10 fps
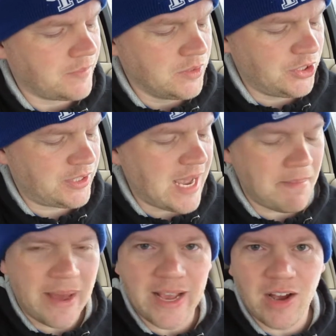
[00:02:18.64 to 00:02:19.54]
Just
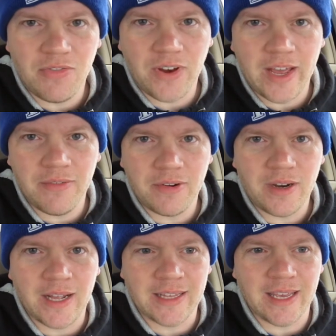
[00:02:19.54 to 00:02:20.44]
that mango
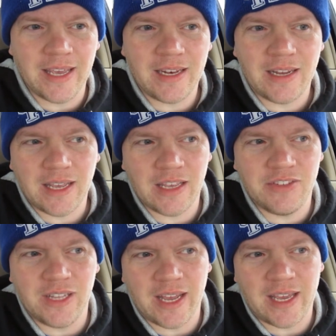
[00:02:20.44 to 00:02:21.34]
flavor at the end that
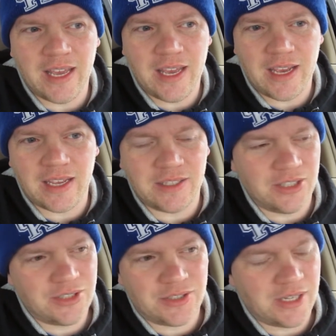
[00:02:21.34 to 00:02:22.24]
gives you that kick, it
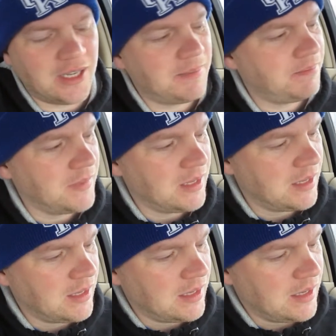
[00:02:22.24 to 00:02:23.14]

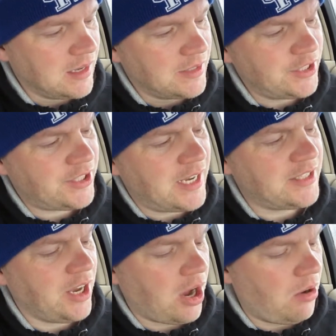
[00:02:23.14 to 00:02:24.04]
just
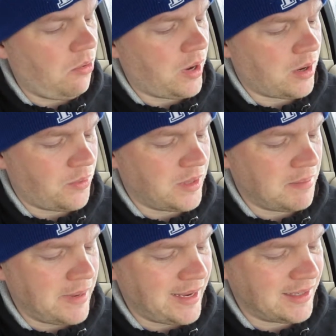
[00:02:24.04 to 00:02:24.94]
doesn't go well with
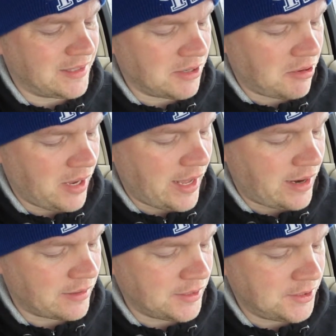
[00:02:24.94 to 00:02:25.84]
it being zero
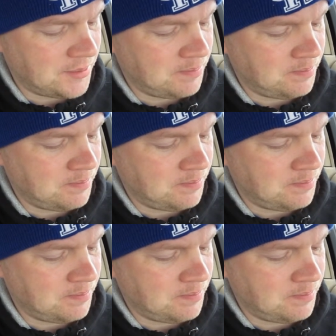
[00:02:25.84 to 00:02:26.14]
calories.